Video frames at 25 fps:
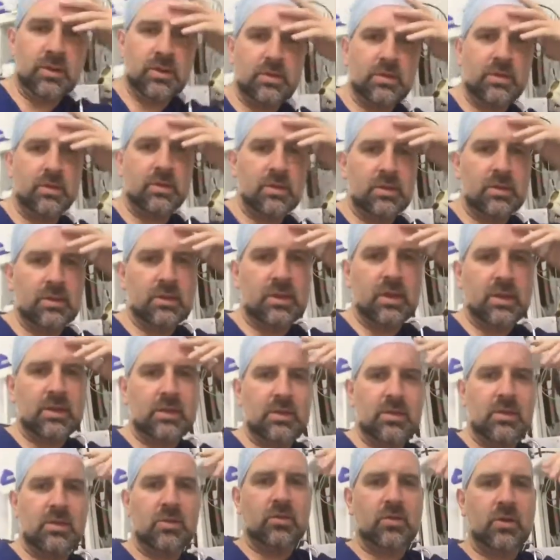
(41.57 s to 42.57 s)
the, that's
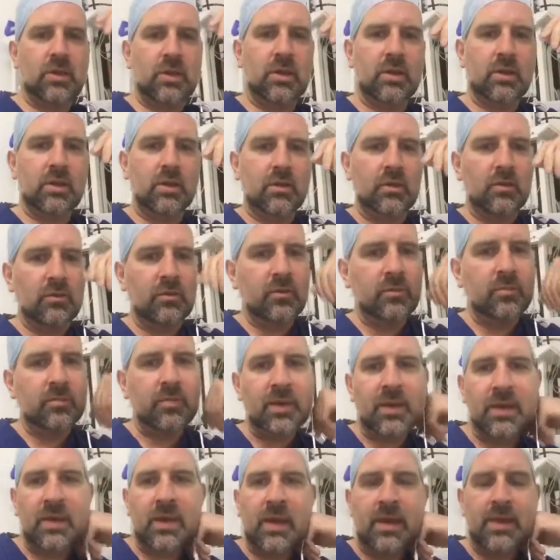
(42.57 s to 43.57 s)
the trick, you know.
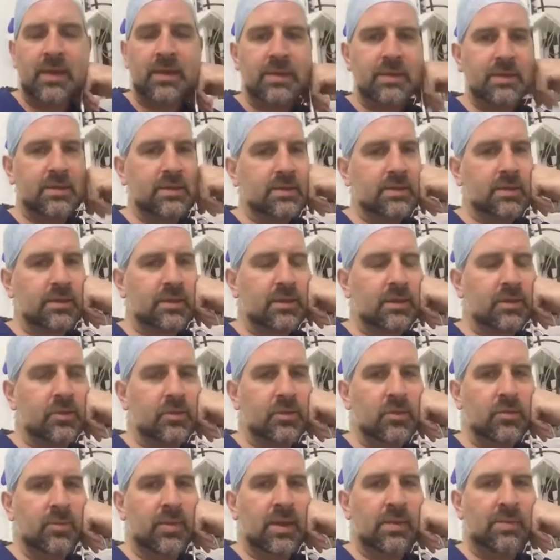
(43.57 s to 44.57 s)
Big case. Don't
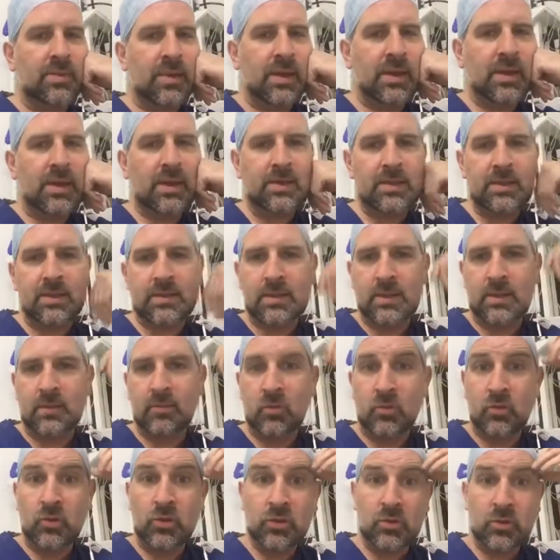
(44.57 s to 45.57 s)
do many big cases
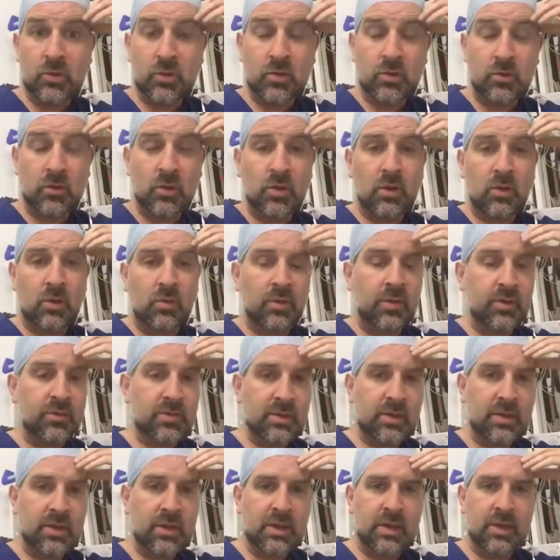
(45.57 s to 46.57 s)
anymore. I used to do a lot when I was
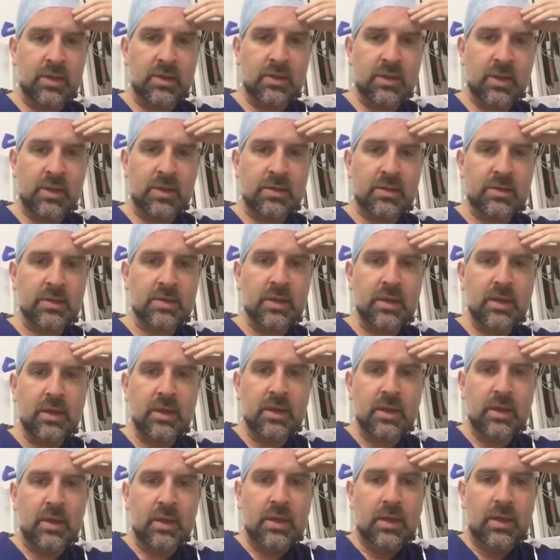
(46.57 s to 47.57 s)
in the NHS,
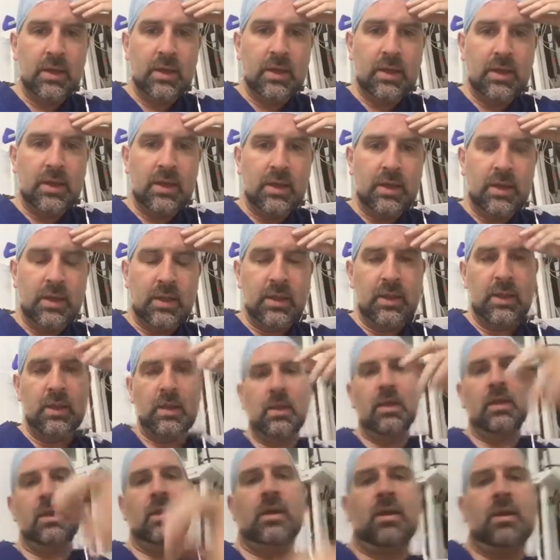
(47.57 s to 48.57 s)
in
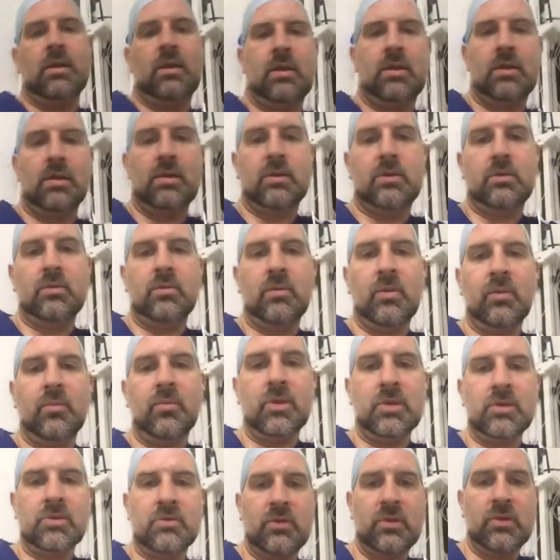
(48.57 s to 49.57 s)
the uh, doing my
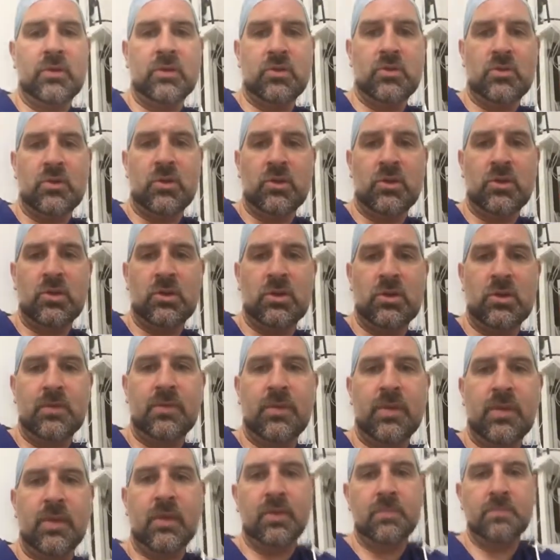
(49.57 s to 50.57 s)
breast reconstructions.
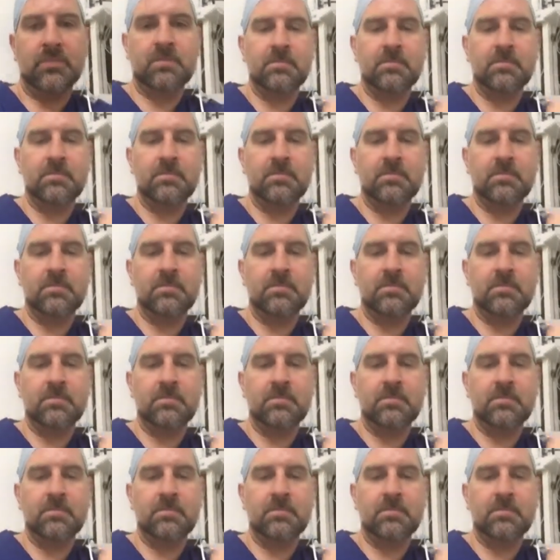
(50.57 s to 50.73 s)
But um,